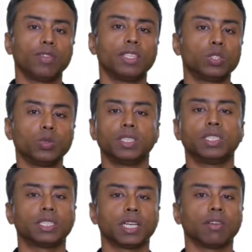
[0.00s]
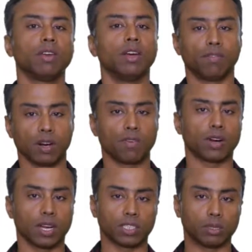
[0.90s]
the switch itself for
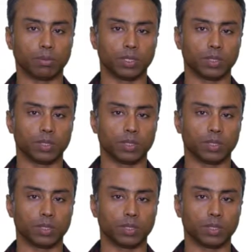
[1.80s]
our customers.